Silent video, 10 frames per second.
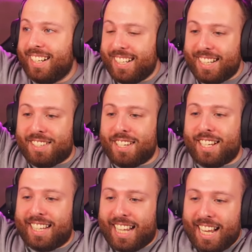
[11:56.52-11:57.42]
This is
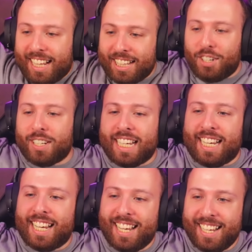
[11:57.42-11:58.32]

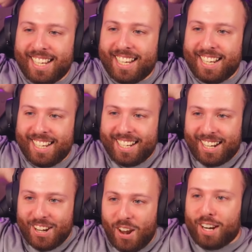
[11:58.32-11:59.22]
literally,
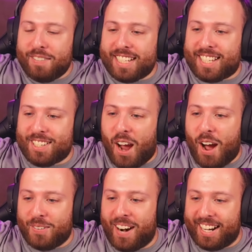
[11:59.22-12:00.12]
none of this has
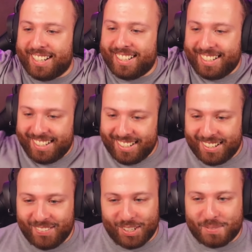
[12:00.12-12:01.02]
gone right.
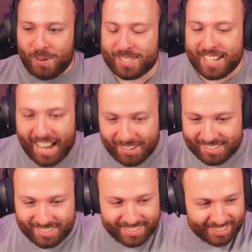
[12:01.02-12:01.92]
We were supposed to
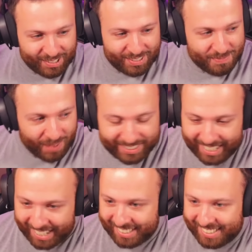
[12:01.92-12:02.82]
announce
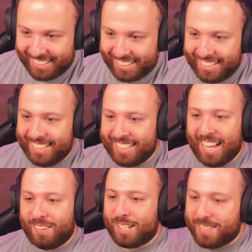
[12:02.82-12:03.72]
Monday, then we were supposed